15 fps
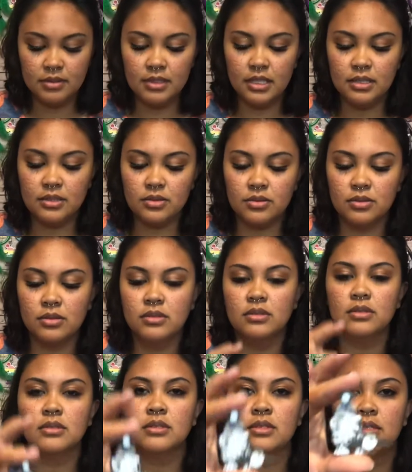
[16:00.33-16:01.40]
That's cool.
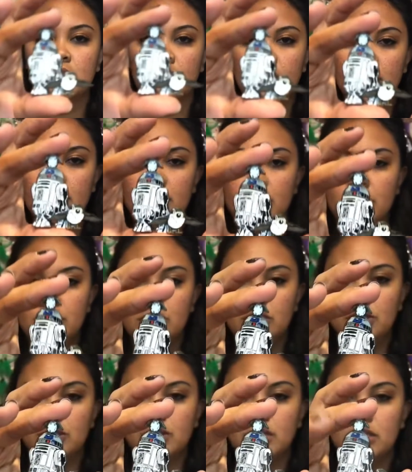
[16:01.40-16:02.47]

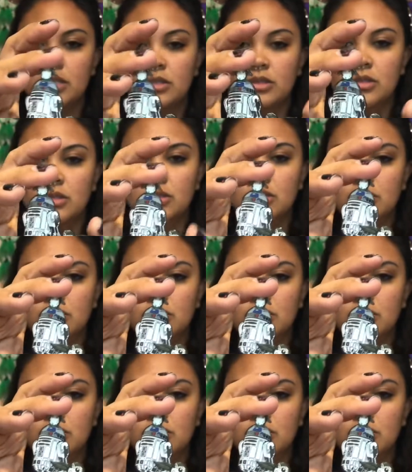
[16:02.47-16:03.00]
So his little